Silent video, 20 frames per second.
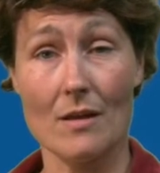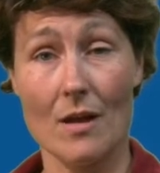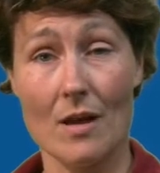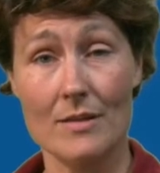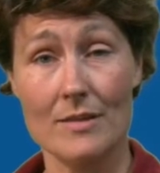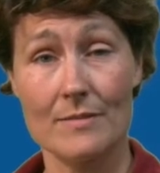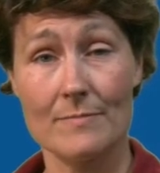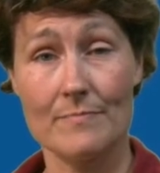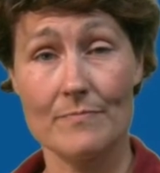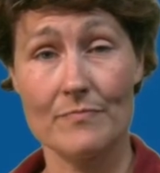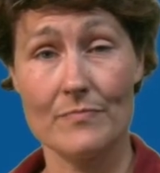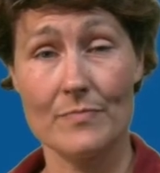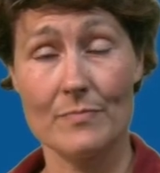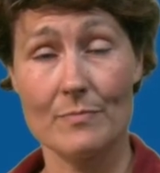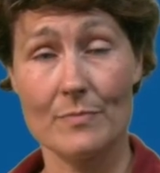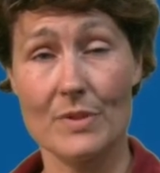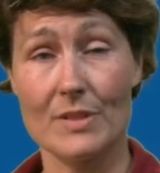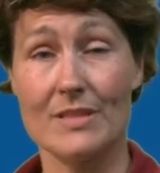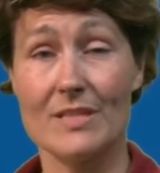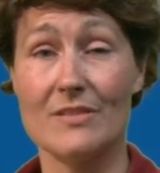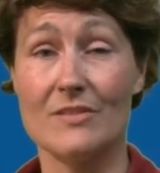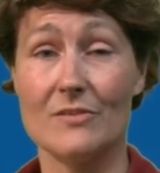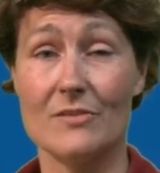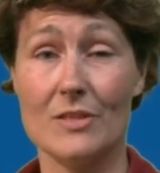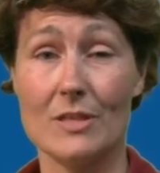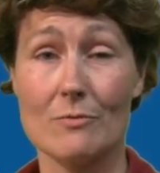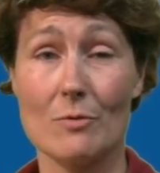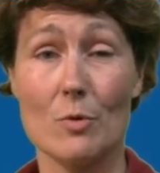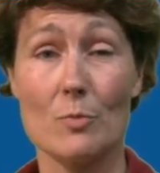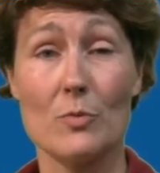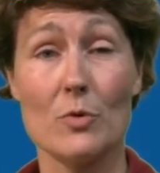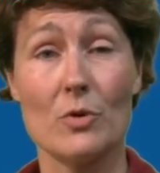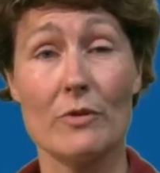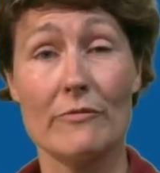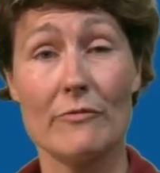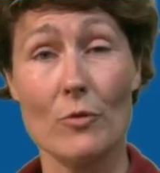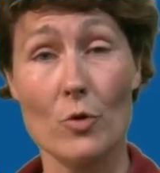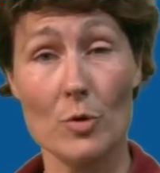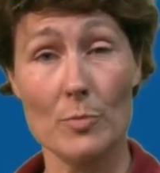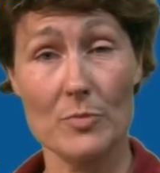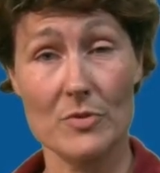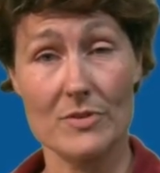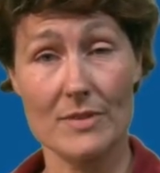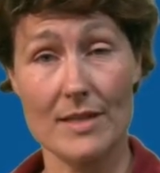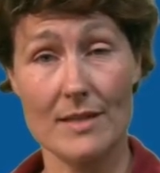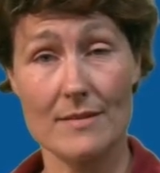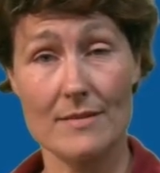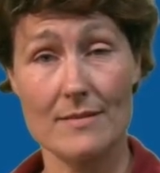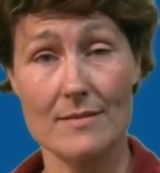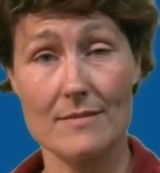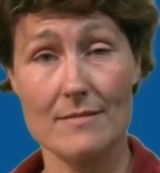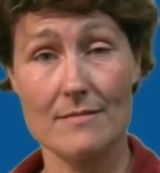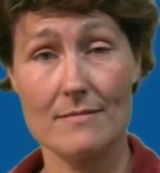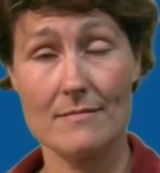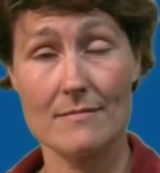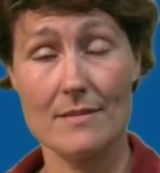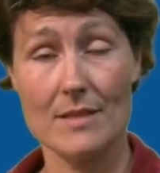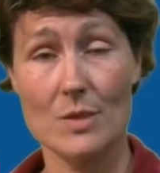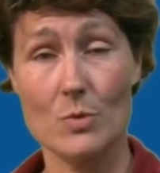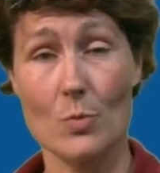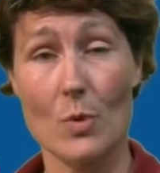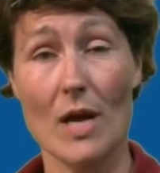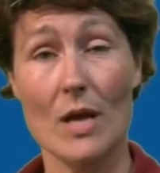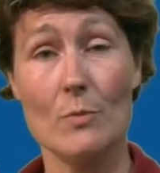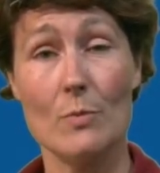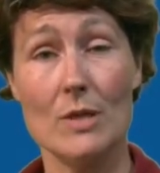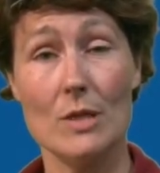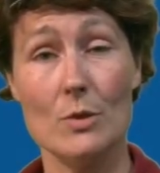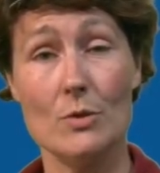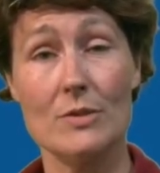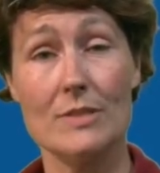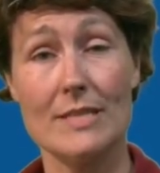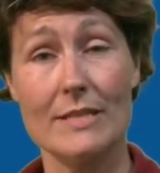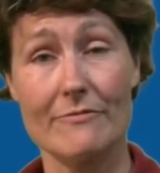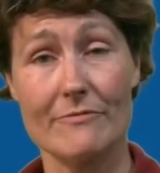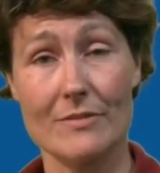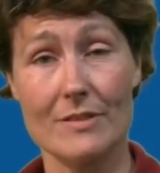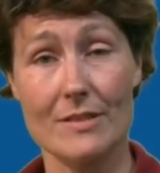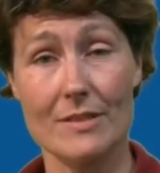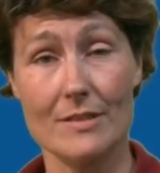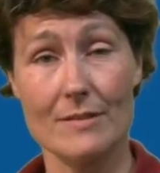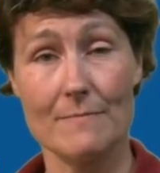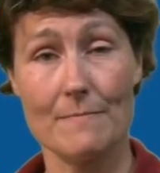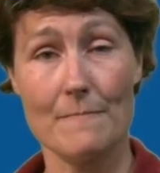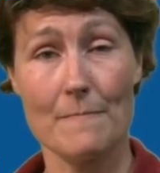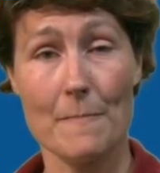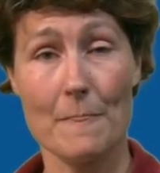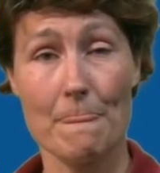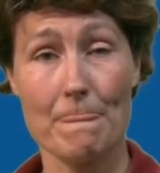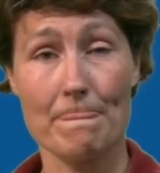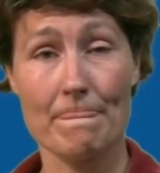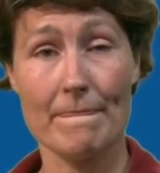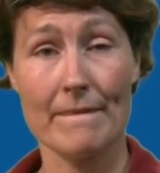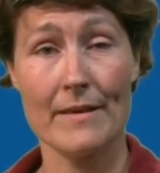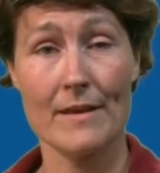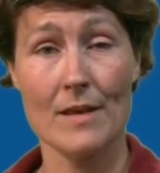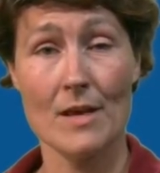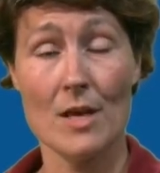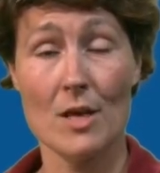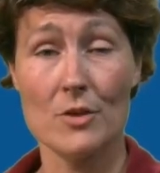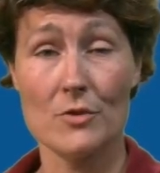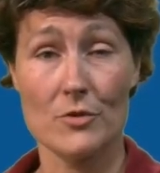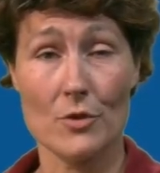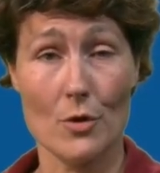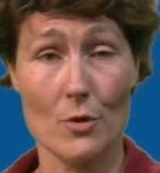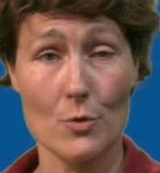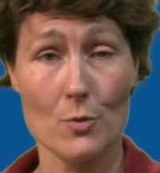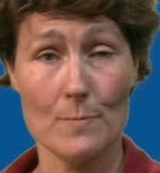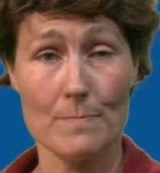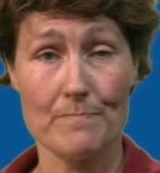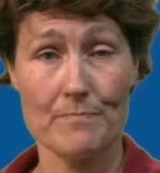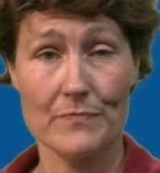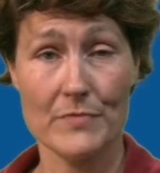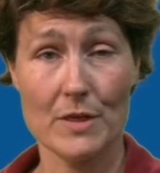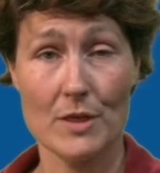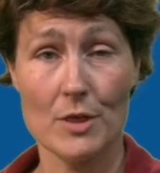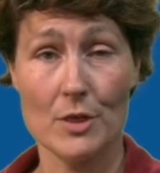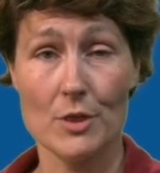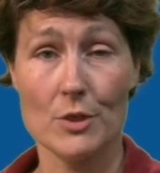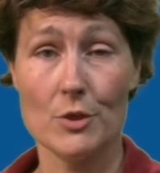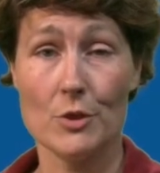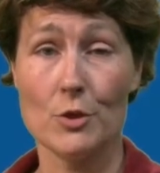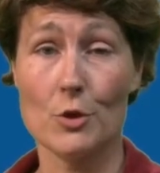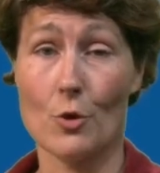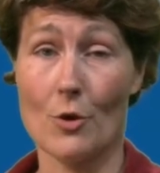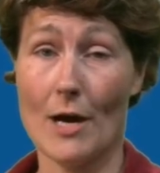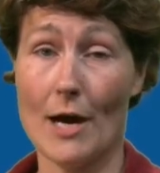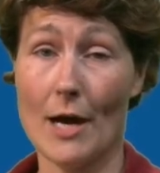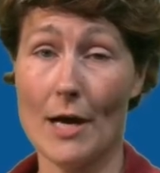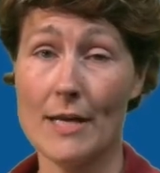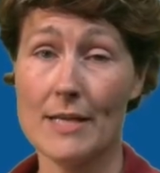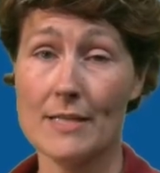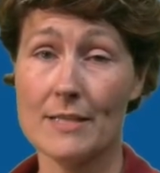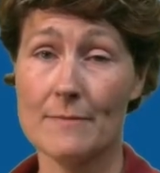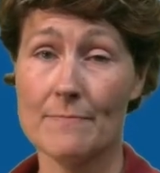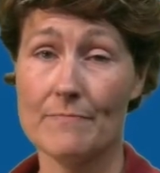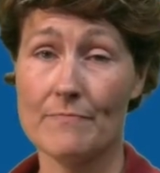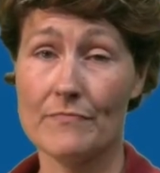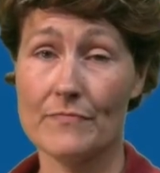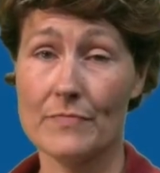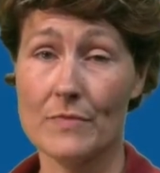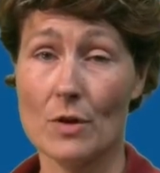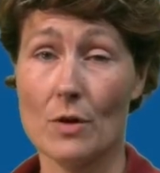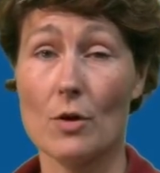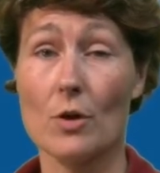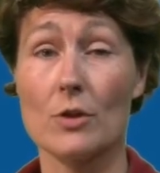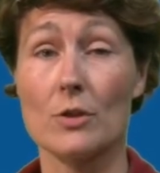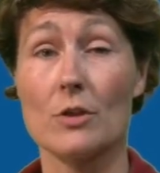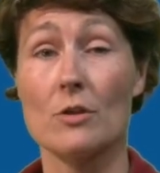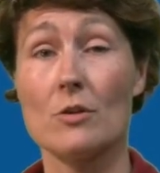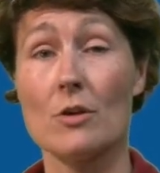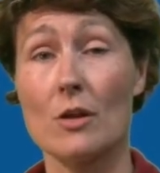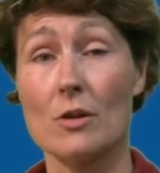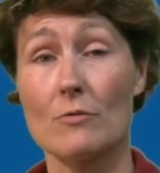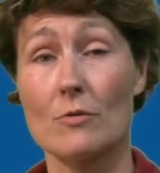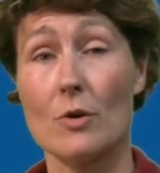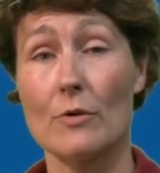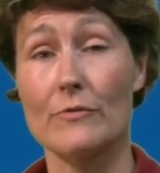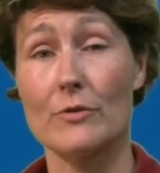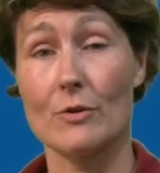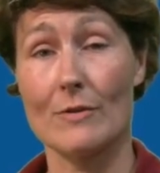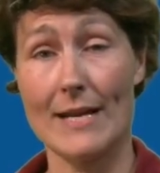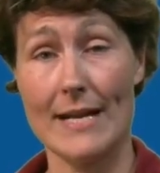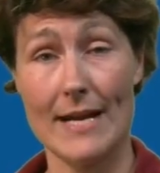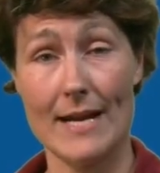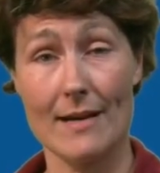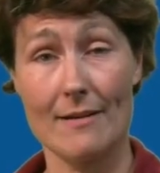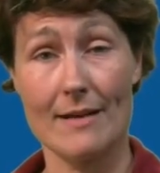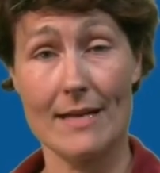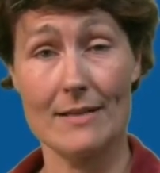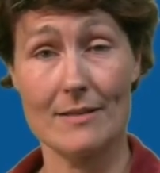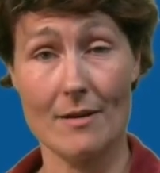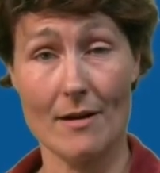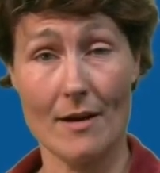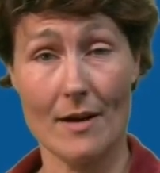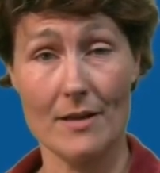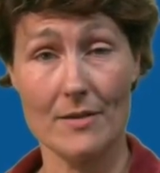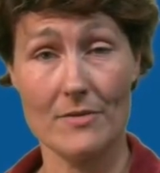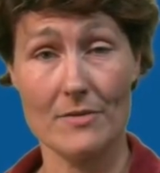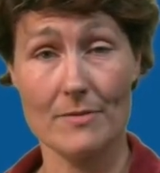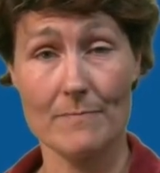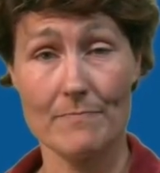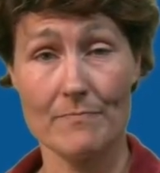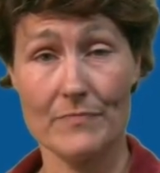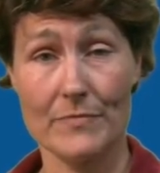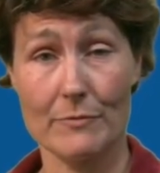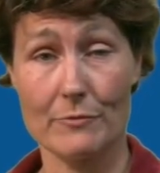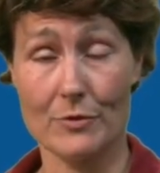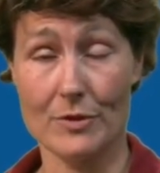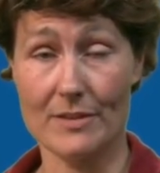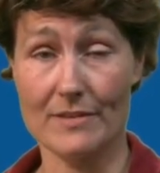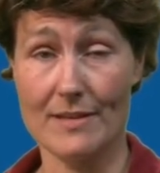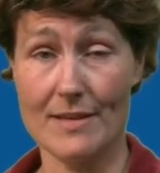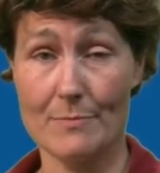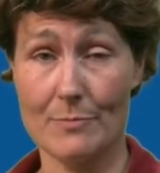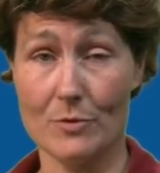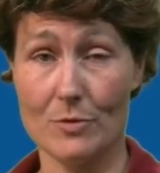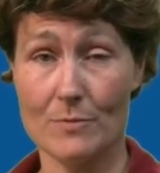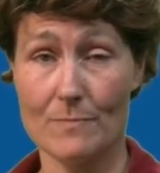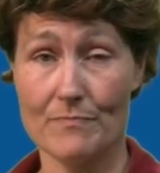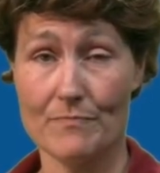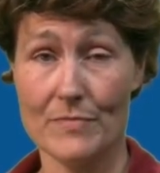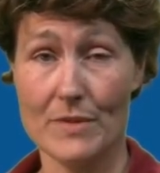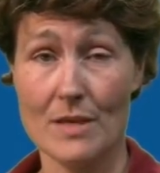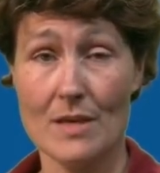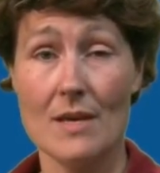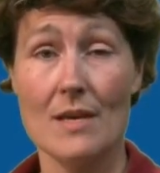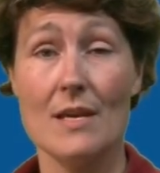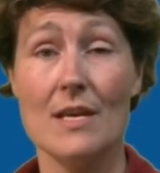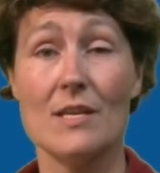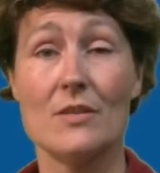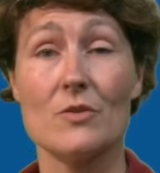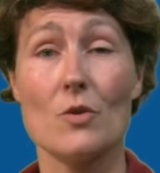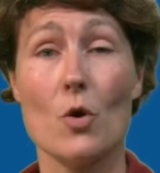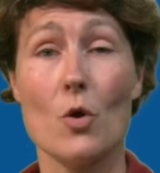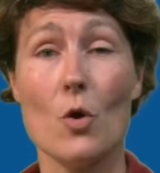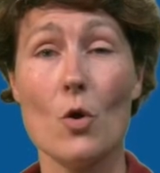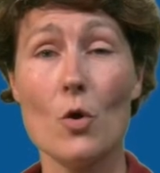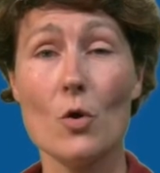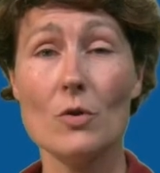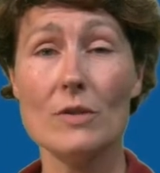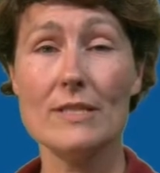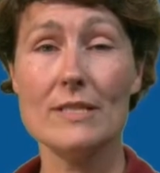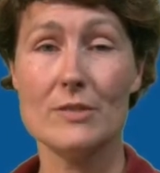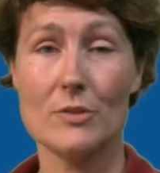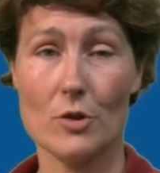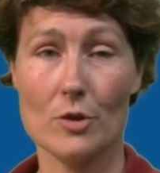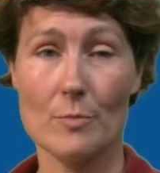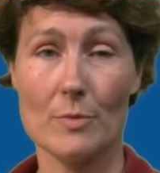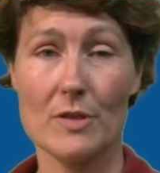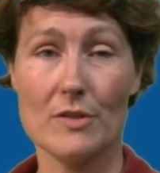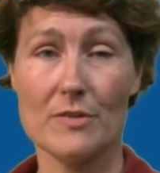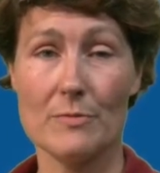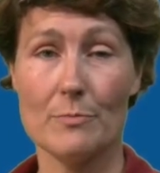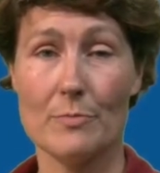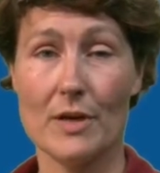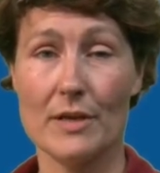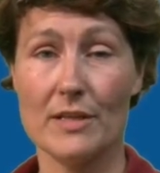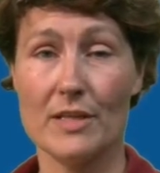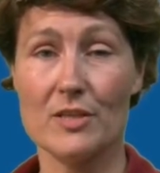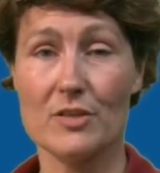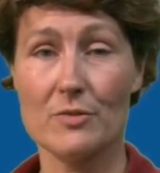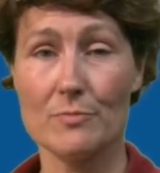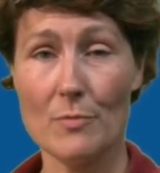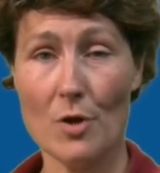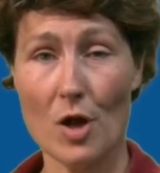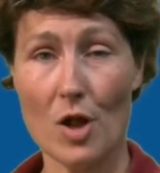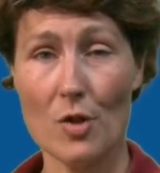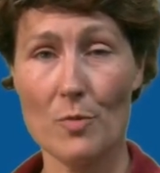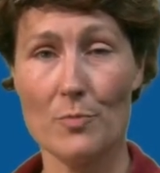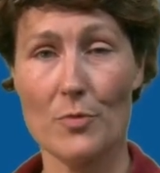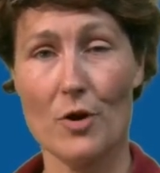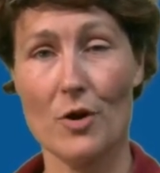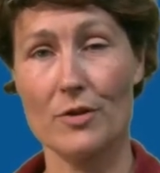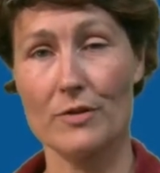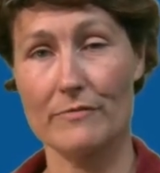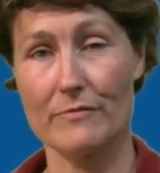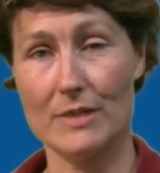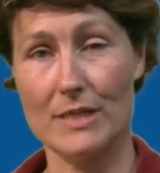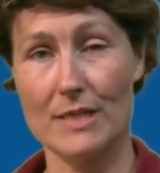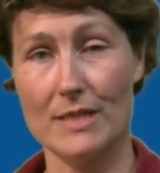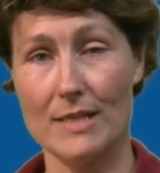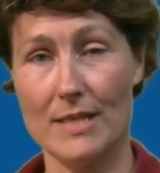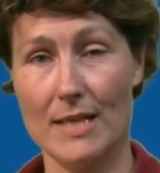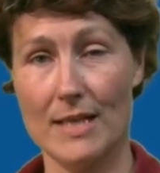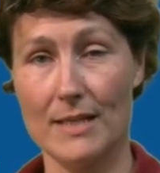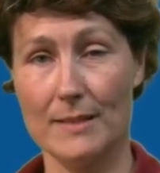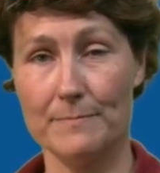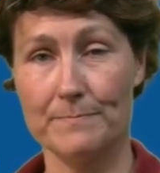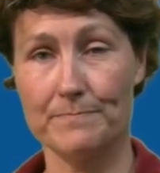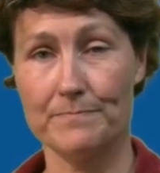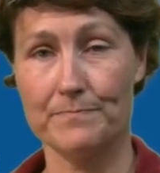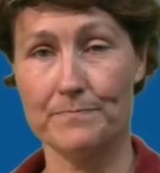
a lot, but this 0.4% is why we look different. So, your height or the color of your hair and eyes, for example, is all determined by this small part of DNA.